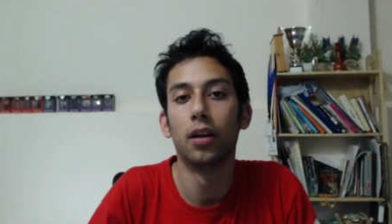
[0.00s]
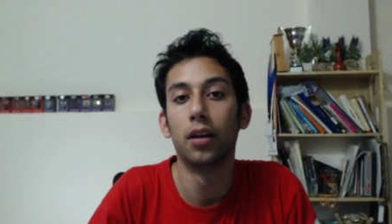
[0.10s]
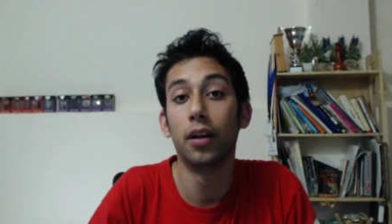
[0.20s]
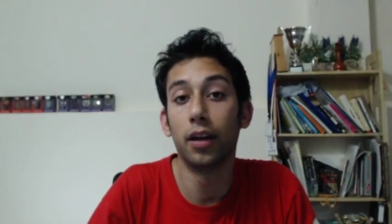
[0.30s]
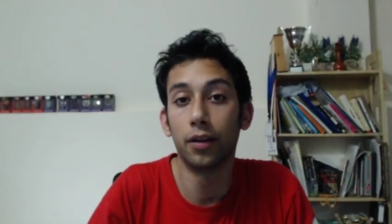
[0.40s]

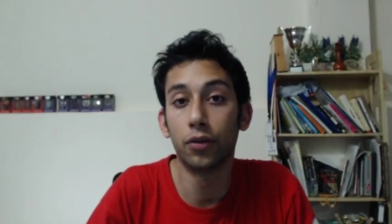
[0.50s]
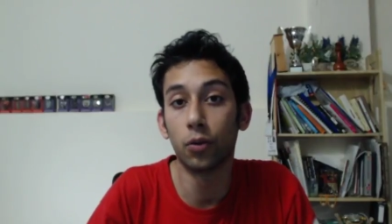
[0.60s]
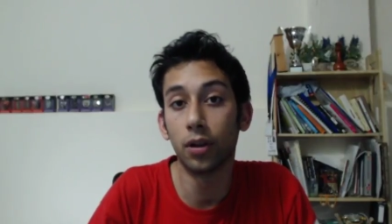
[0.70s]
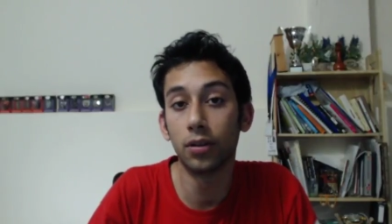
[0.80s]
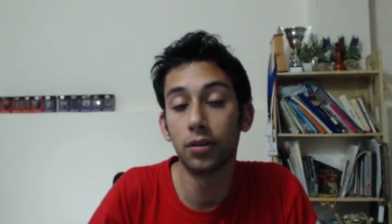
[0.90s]
Hey
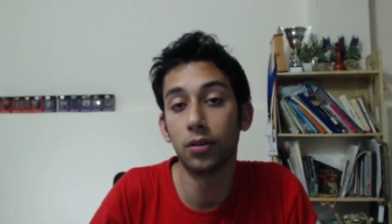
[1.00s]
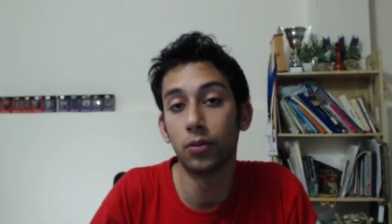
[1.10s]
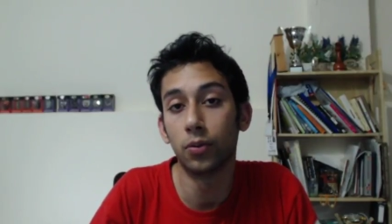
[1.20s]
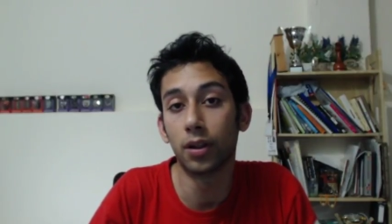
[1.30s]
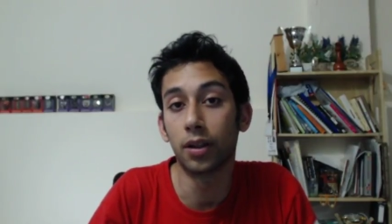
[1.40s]
everyone,
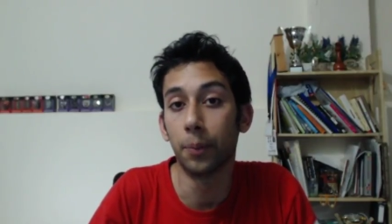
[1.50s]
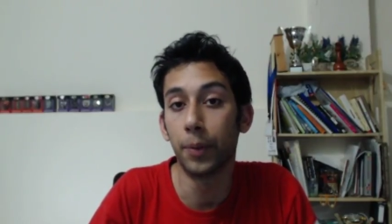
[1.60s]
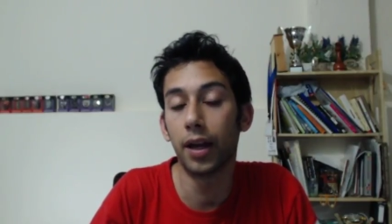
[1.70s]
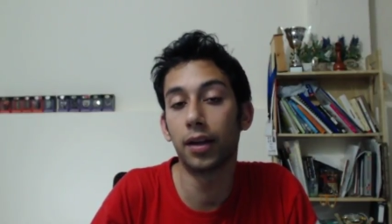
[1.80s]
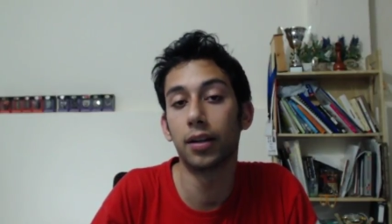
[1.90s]
welcome
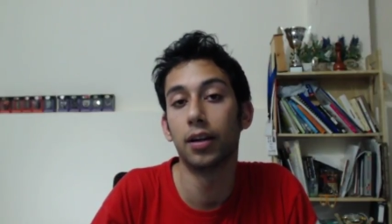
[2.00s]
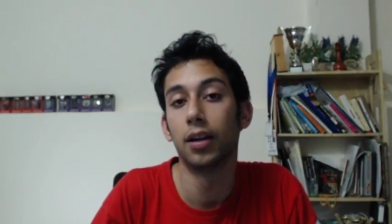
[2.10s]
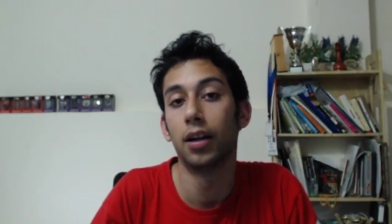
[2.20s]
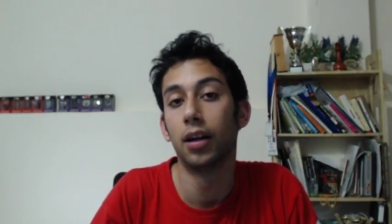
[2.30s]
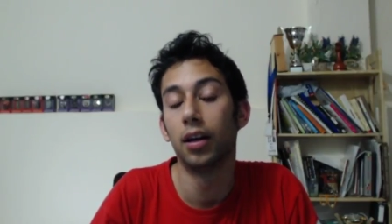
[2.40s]
back.
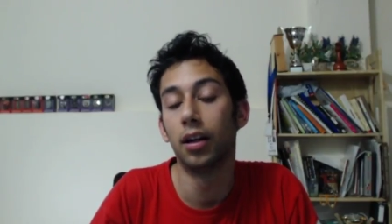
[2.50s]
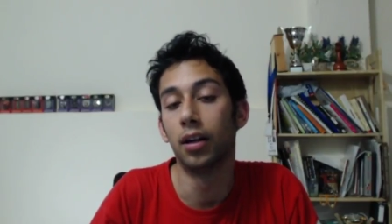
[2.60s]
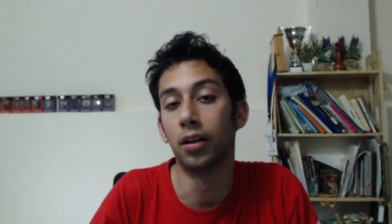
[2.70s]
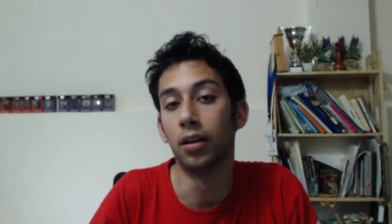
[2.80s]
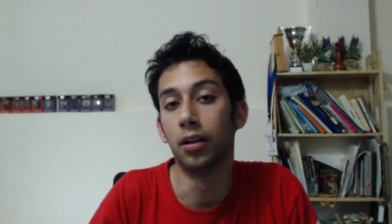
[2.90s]

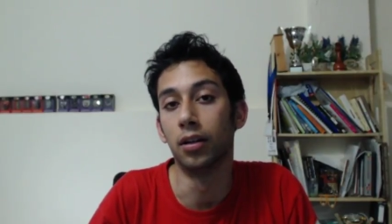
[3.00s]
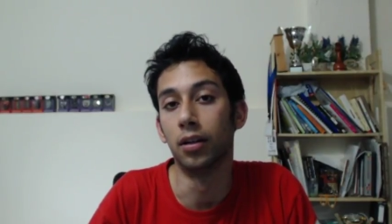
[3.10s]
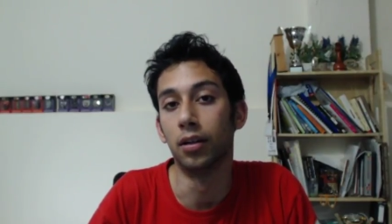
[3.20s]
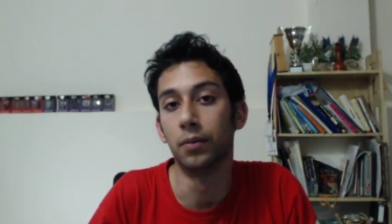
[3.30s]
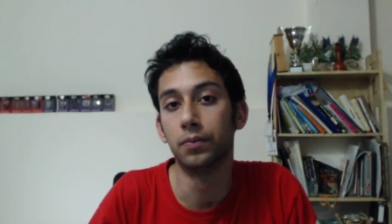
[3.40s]

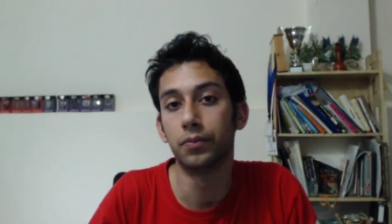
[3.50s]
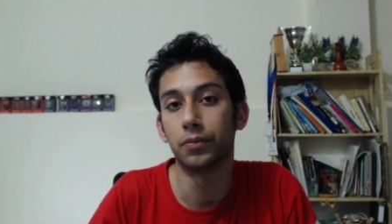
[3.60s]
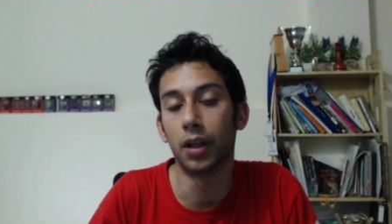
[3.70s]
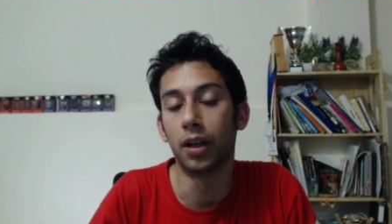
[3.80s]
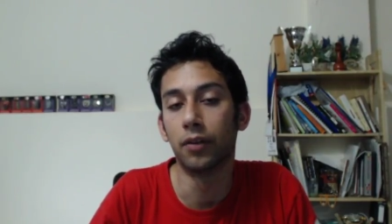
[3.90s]
Uh,
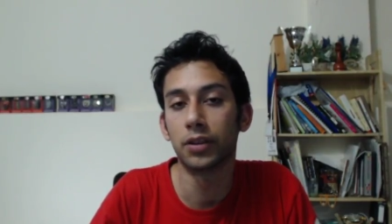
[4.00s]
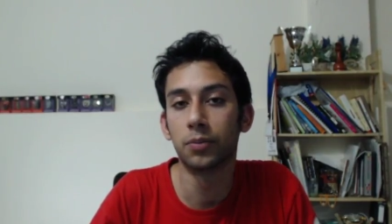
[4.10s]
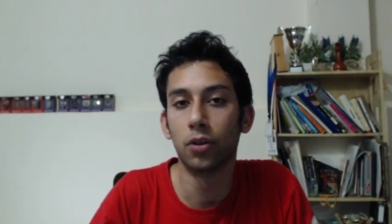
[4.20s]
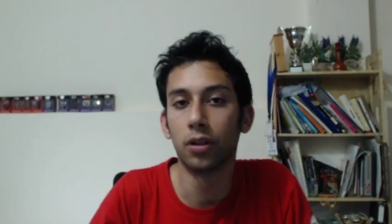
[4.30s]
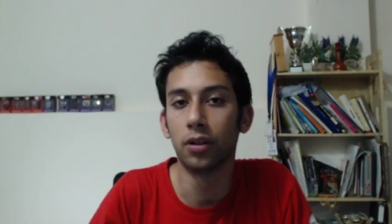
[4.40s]
I have a
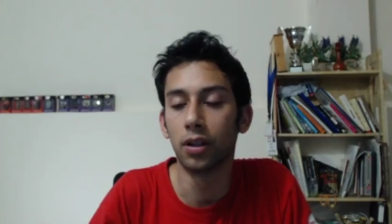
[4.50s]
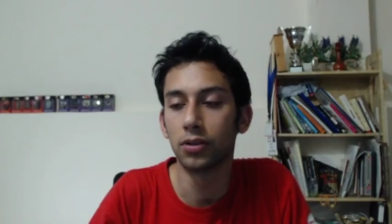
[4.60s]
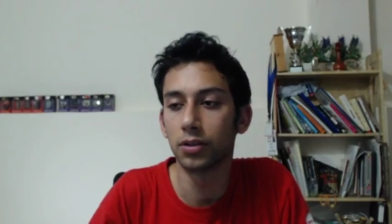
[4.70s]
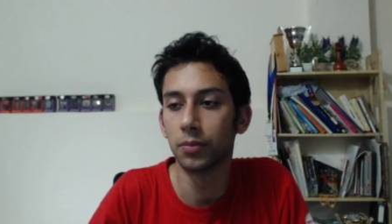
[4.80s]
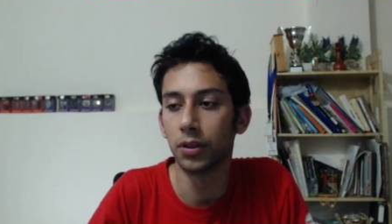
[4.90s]
small
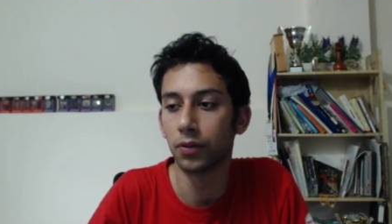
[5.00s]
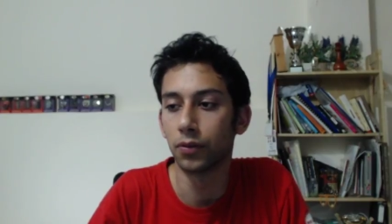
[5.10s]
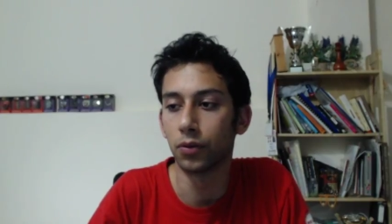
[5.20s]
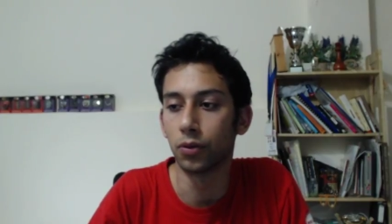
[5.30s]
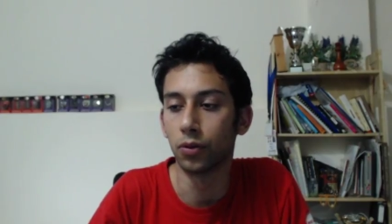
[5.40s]
announcement
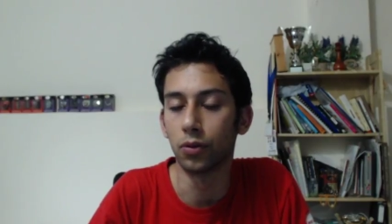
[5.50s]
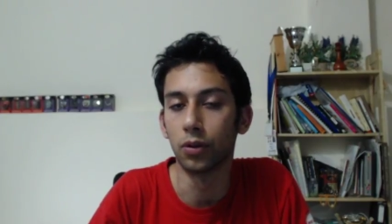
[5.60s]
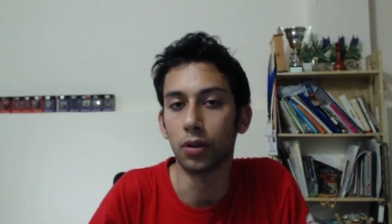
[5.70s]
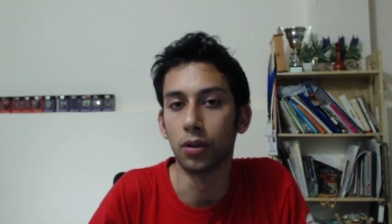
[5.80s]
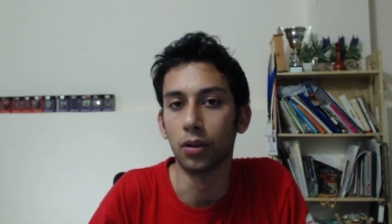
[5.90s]
for
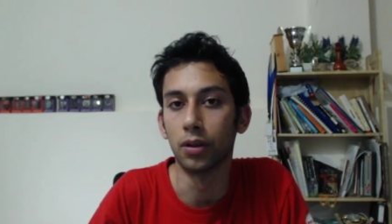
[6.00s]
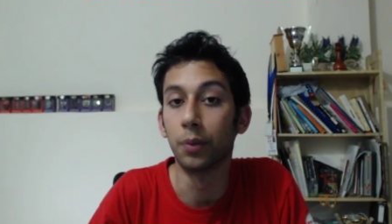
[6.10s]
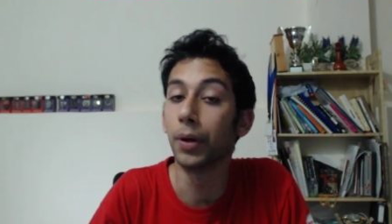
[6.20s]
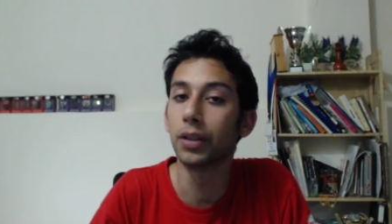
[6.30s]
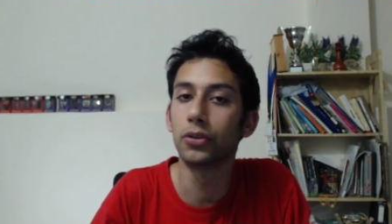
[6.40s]
uh, the
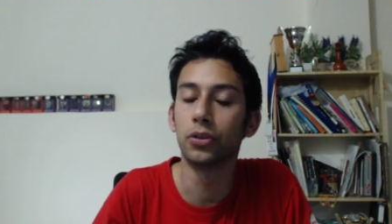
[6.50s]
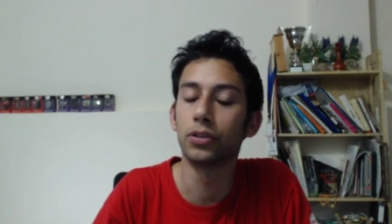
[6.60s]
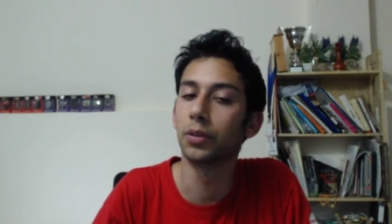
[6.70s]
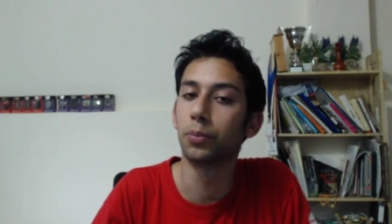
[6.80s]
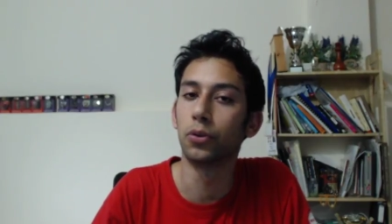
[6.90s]

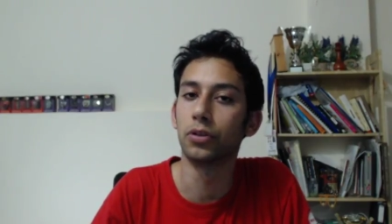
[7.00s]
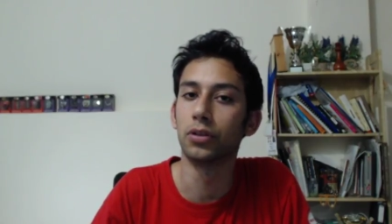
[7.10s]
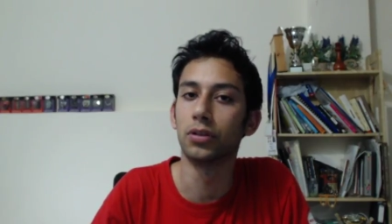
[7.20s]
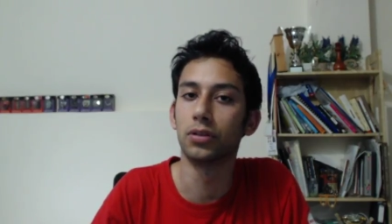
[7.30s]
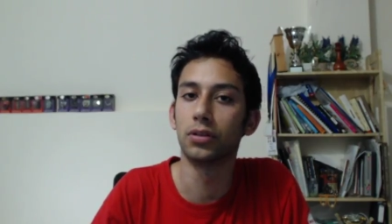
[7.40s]
Patreon
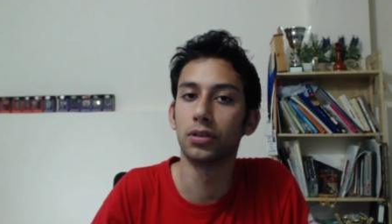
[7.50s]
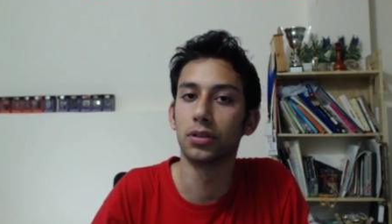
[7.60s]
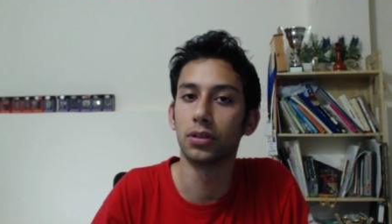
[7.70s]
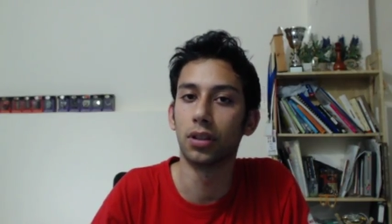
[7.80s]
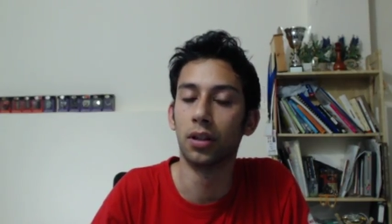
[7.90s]

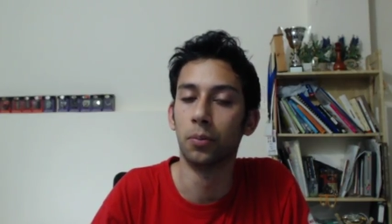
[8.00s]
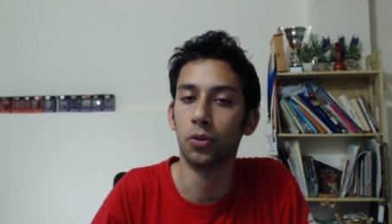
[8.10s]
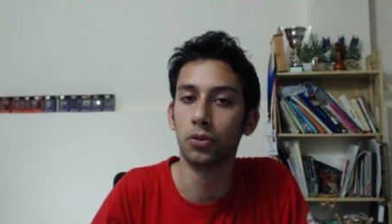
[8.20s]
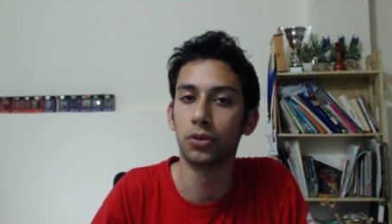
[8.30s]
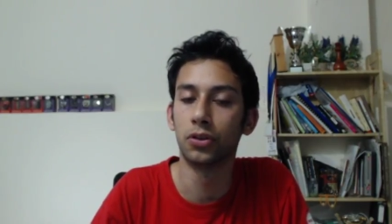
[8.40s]
supporters
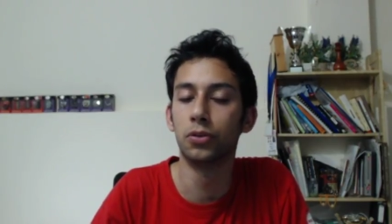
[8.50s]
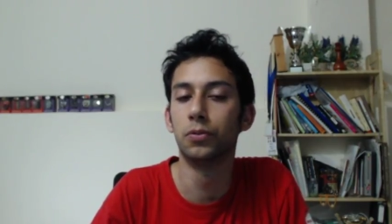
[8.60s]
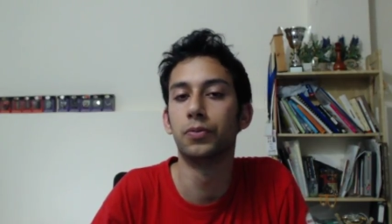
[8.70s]
amongst you.